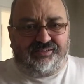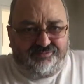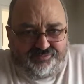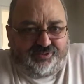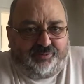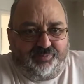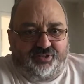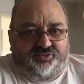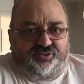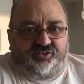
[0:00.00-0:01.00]
Find a
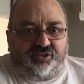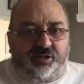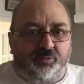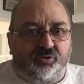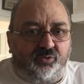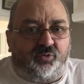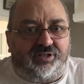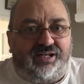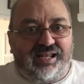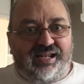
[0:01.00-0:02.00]
place in your stomach or
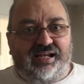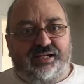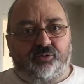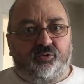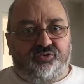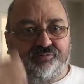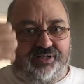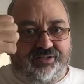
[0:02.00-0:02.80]
your leg or something,